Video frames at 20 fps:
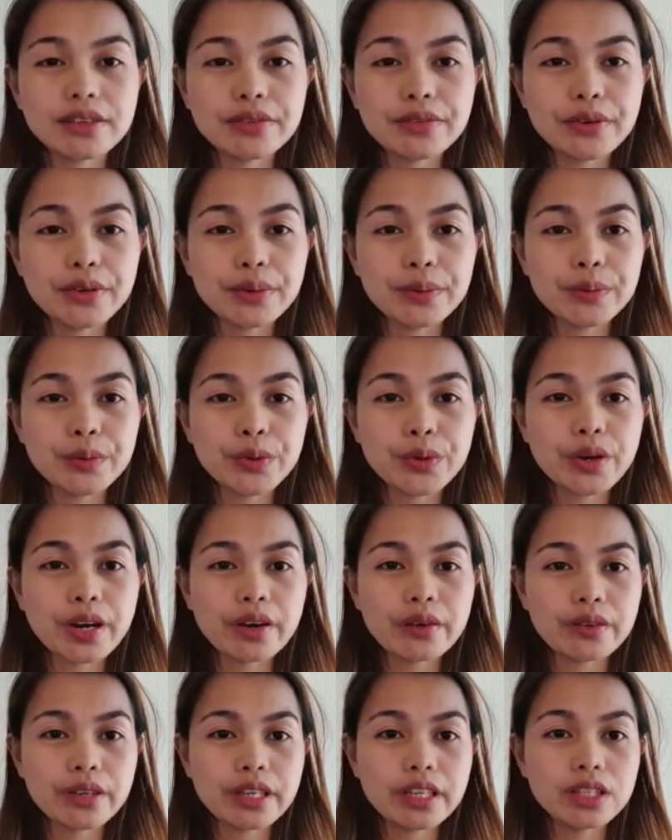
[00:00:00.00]

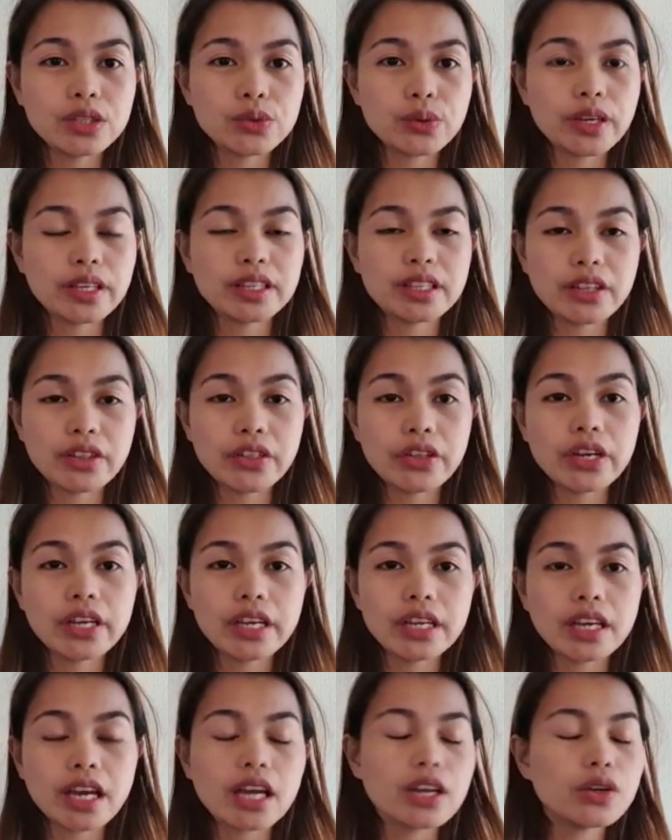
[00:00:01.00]
February
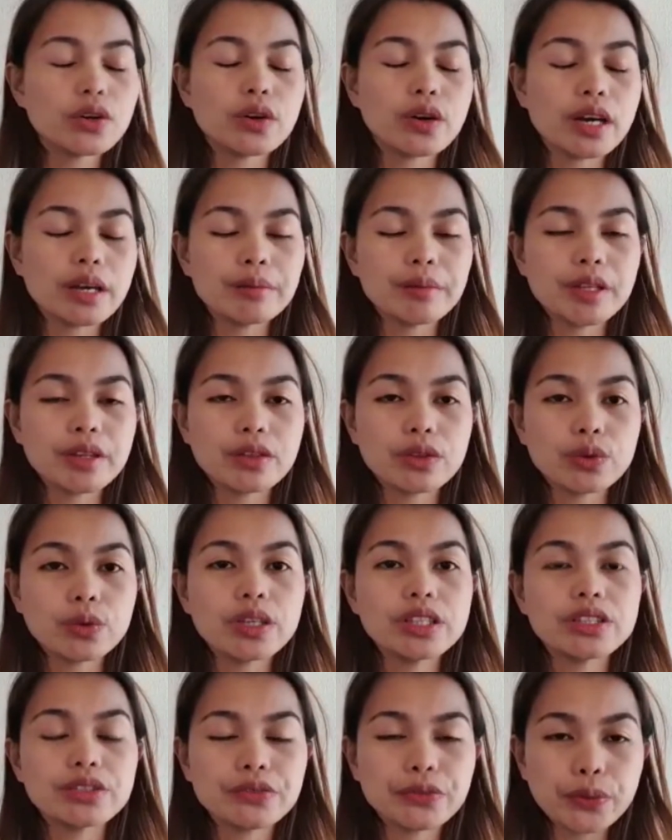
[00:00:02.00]
23. No, I meant
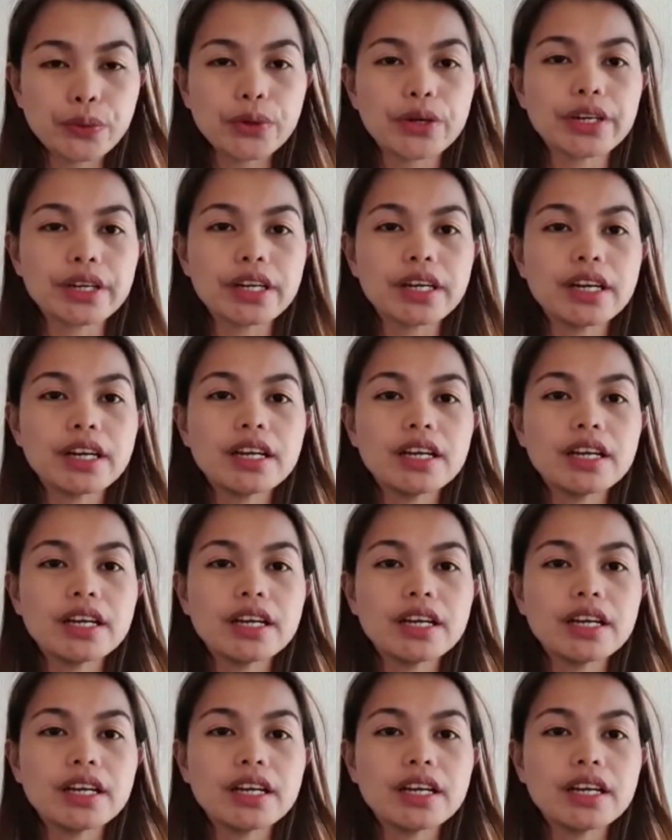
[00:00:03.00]
24.